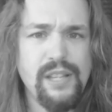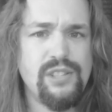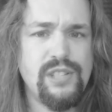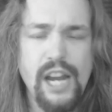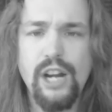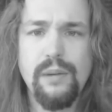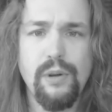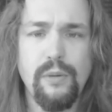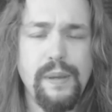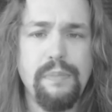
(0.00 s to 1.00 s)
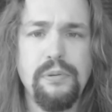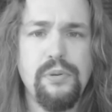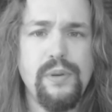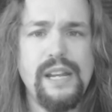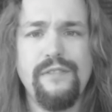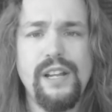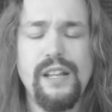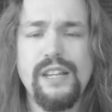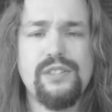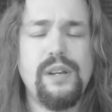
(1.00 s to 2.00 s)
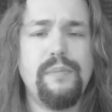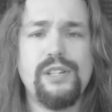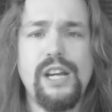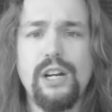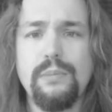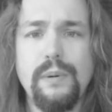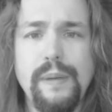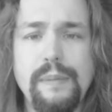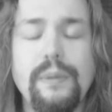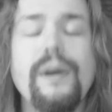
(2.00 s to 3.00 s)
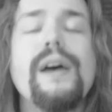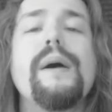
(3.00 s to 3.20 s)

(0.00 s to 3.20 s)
It's terrible. People who eat vanilla ice cream are terrible people.